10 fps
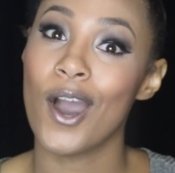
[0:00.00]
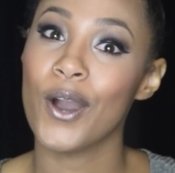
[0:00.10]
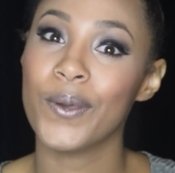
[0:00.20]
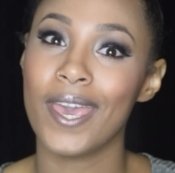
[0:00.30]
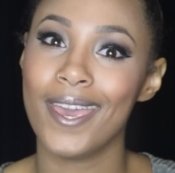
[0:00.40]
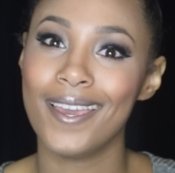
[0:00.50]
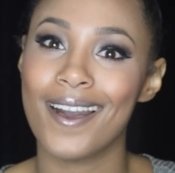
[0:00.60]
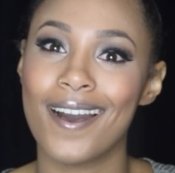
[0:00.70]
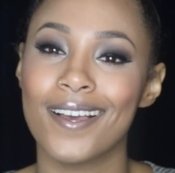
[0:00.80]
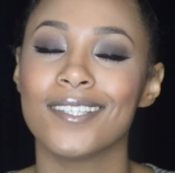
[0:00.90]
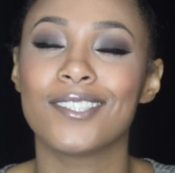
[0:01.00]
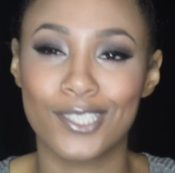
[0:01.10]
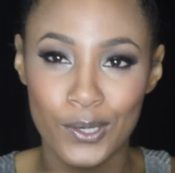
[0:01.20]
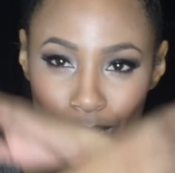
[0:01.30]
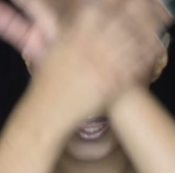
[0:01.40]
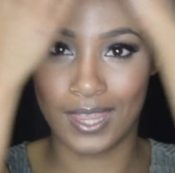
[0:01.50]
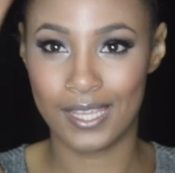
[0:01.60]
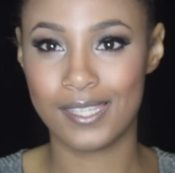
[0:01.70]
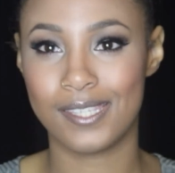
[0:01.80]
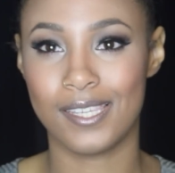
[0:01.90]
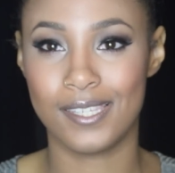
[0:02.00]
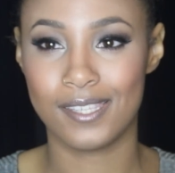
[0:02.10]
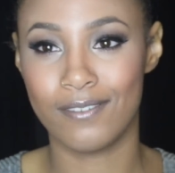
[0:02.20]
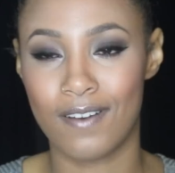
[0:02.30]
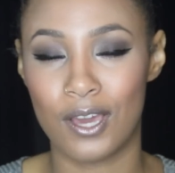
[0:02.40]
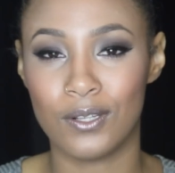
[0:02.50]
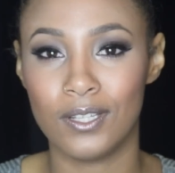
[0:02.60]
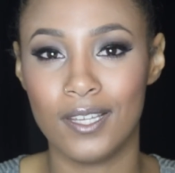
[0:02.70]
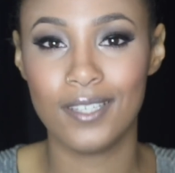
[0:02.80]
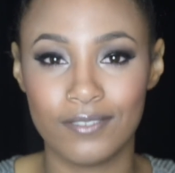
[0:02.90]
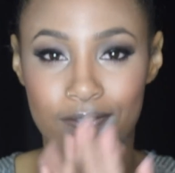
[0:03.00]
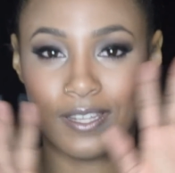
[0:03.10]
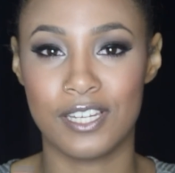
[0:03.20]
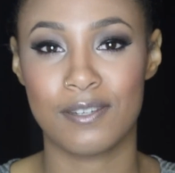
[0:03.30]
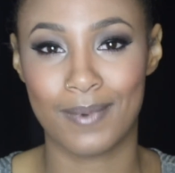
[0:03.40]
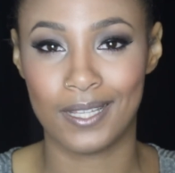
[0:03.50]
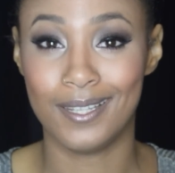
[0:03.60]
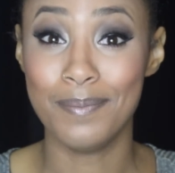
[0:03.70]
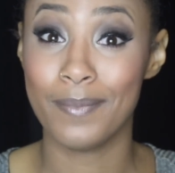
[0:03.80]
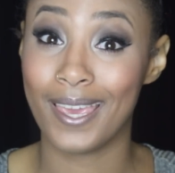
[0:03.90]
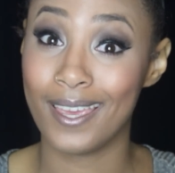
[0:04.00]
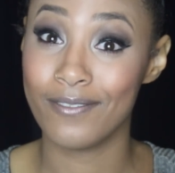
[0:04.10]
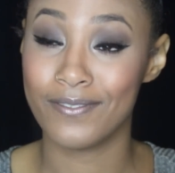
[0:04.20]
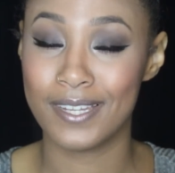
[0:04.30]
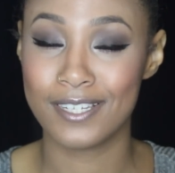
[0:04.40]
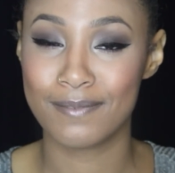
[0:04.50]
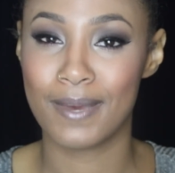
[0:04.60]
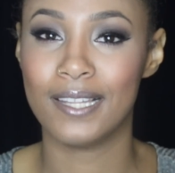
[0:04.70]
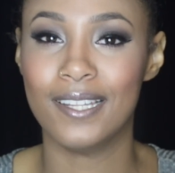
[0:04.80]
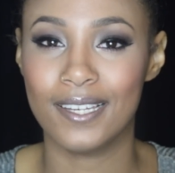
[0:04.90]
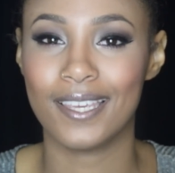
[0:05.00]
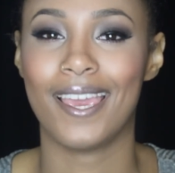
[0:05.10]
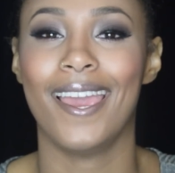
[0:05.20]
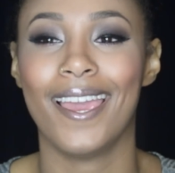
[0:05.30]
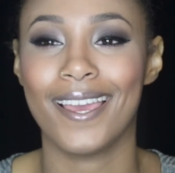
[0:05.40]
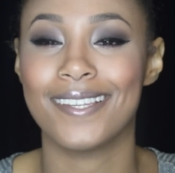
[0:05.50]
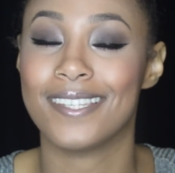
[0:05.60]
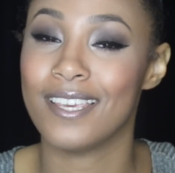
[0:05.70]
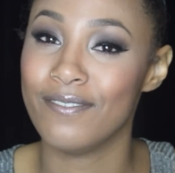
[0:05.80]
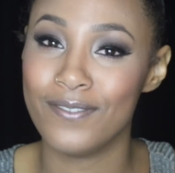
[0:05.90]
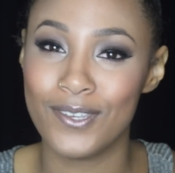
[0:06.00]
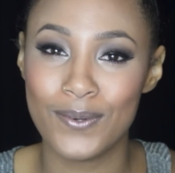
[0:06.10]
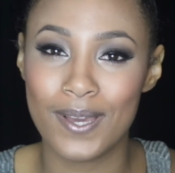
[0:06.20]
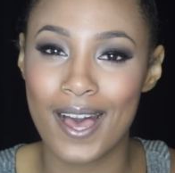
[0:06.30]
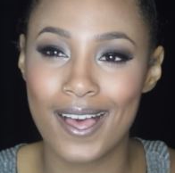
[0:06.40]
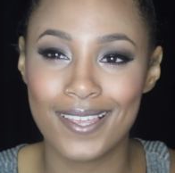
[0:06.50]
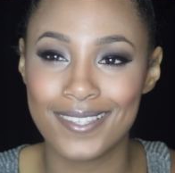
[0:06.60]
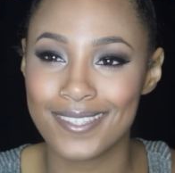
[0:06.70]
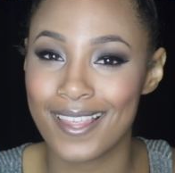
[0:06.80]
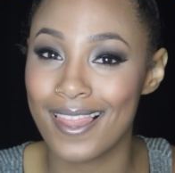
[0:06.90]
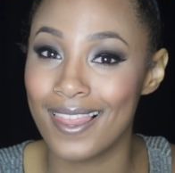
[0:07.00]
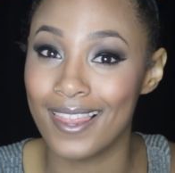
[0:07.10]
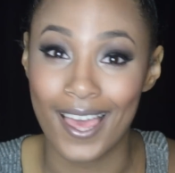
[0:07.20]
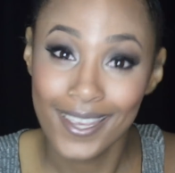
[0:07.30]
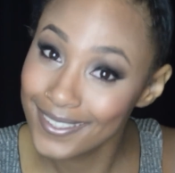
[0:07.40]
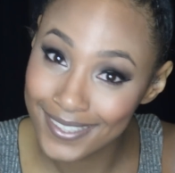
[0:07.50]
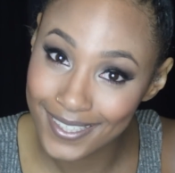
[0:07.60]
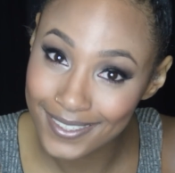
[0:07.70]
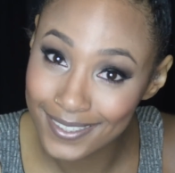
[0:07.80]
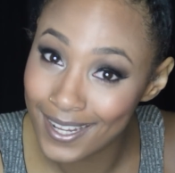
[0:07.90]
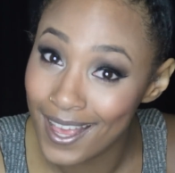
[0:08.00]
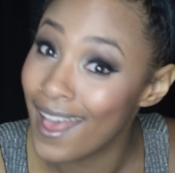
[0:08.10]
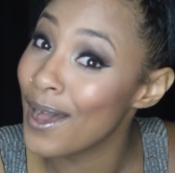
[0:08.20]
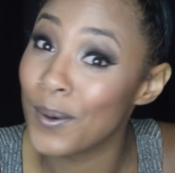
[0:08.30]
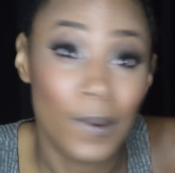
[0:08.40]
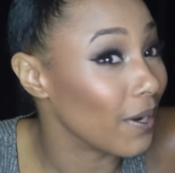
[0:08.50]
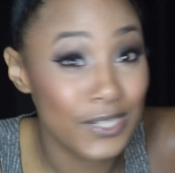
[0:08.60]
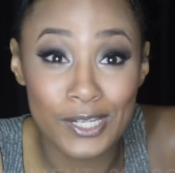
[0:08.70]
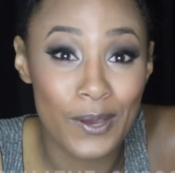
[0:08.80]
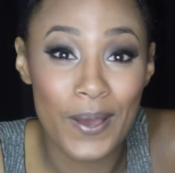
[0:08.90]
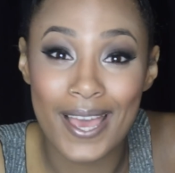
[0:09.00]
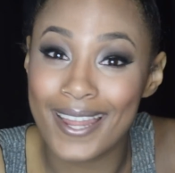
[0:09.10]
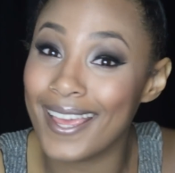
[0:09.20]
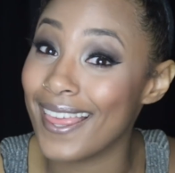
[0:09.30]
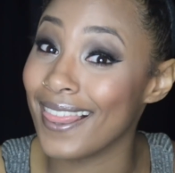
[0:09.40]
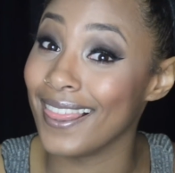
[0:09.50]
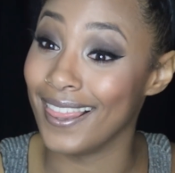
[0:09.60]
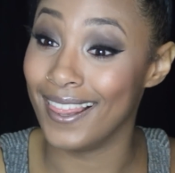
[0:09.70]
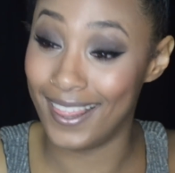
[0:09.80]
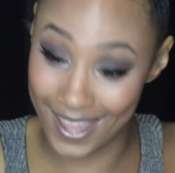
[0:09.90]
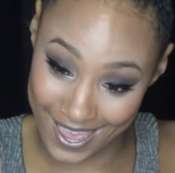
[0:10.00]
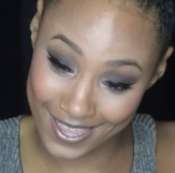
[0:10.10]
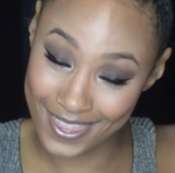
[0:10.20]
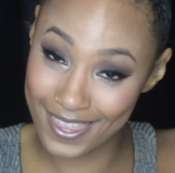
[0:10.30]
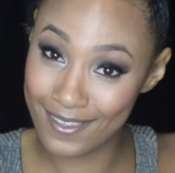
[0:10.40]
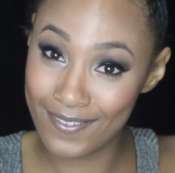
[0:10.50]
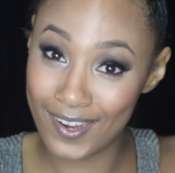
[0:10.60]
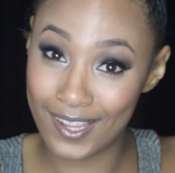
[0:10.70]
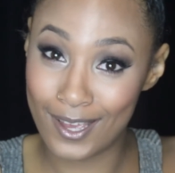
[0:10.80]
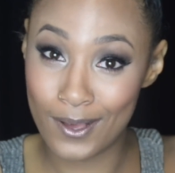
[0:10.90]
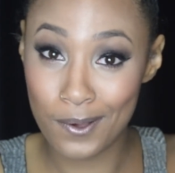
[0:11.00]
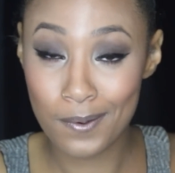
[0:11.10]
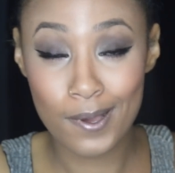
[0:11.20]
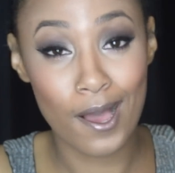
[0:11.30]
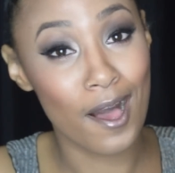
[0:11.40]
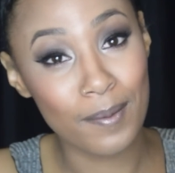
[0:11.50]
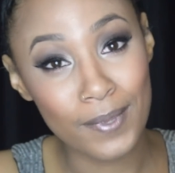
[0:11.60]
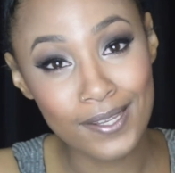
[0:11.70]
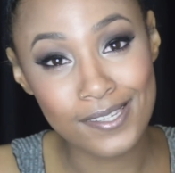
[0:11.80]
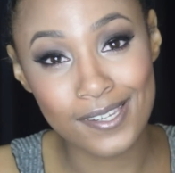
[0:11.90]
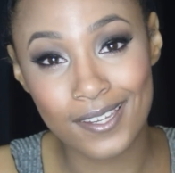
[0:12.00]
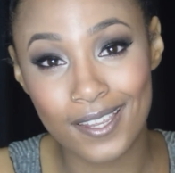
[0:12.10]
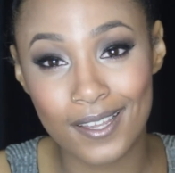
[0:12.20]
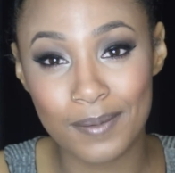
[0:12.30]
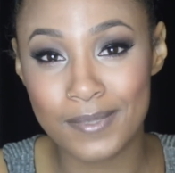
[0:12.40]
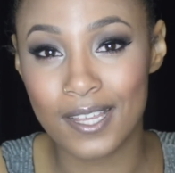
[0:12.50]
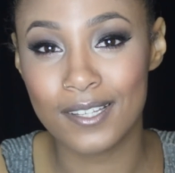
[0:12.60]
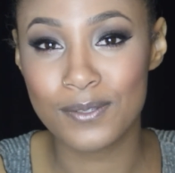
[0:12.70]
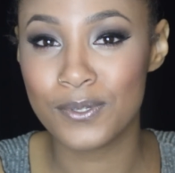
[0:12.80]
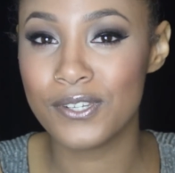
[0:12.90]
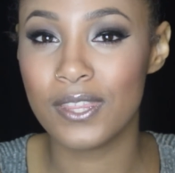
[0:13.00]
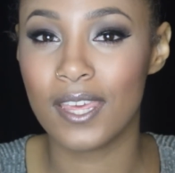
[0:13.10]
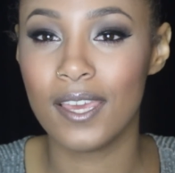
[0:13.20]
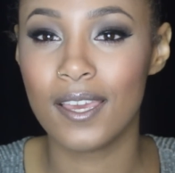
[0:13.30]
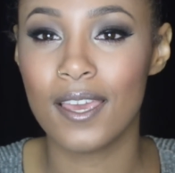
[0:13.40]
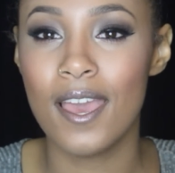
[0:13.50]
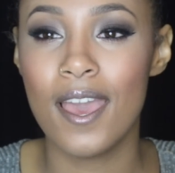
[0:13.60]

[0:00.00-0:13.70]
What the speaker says: Okay guys, so this is the final look. Finished my lip and finished my look. And if you guys liked it, why don't you go ahead and like the video, comment, tell us what you think,